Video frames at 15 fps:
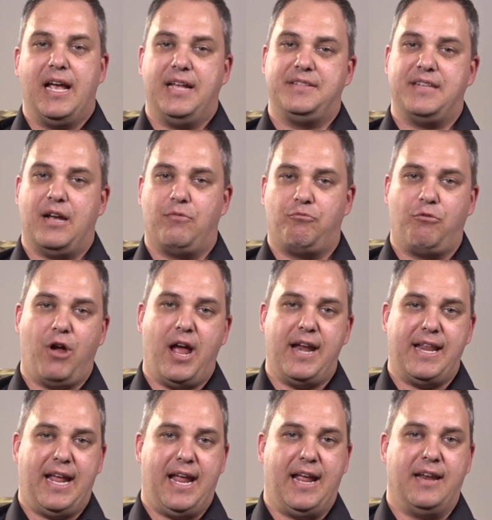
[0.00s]
It's our right
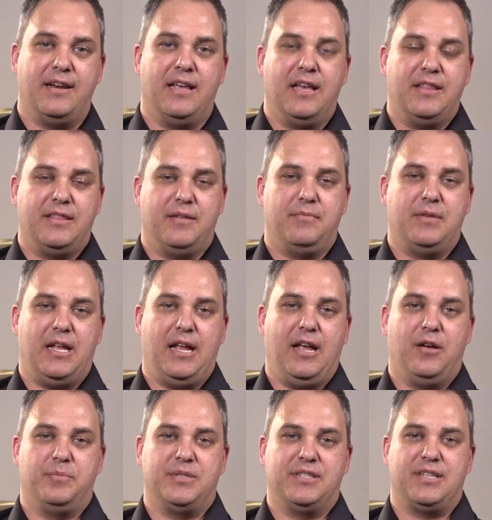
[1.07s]
hand that
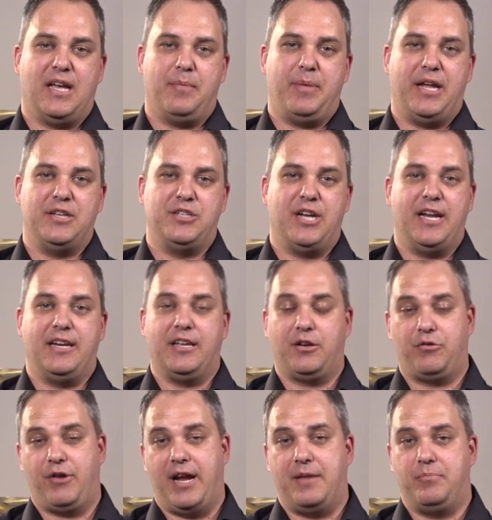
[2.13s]
helps us arpeggiate and
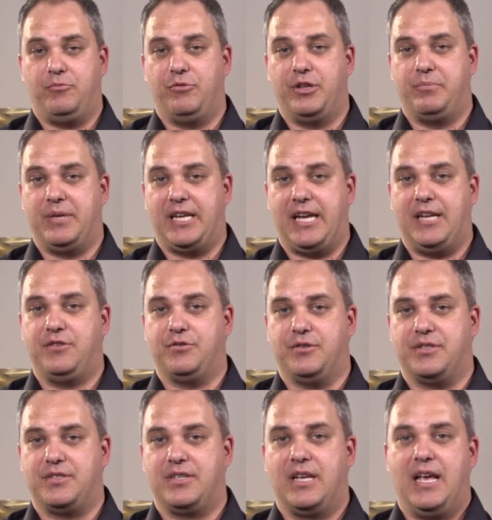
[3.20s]
create rhythmic
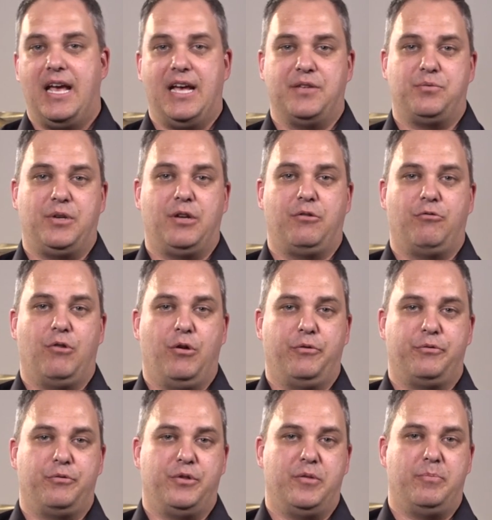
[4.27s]
interest as we roll
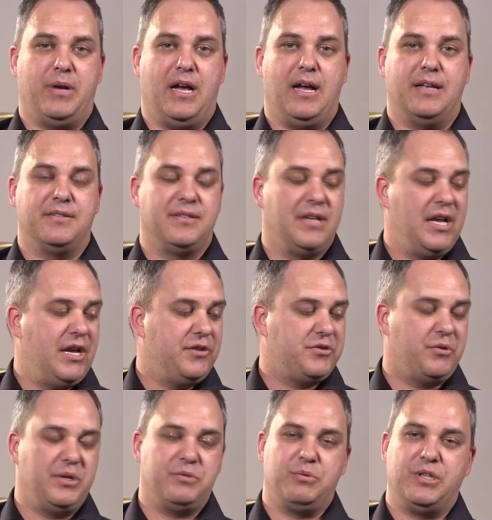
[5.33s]
through the bars. So
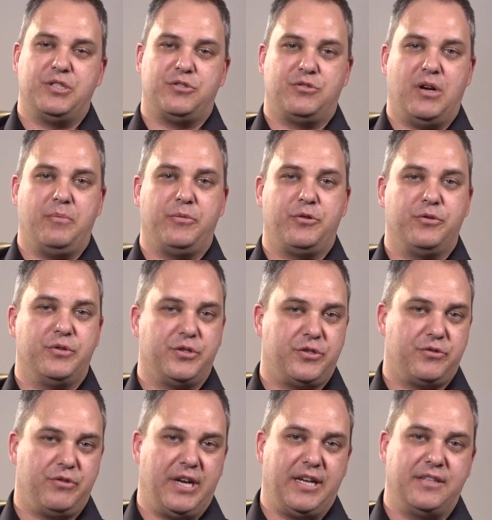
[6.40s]
as we strum through the
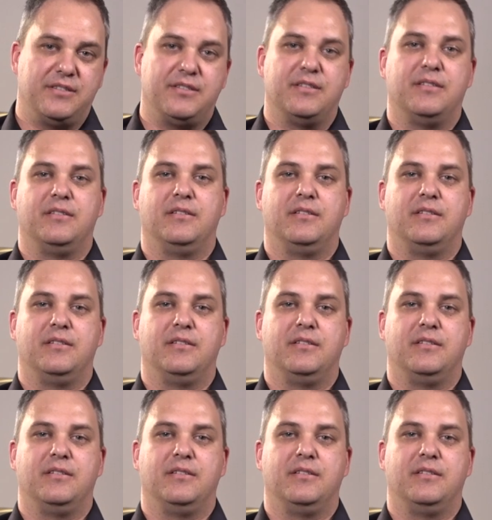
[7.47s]
strings in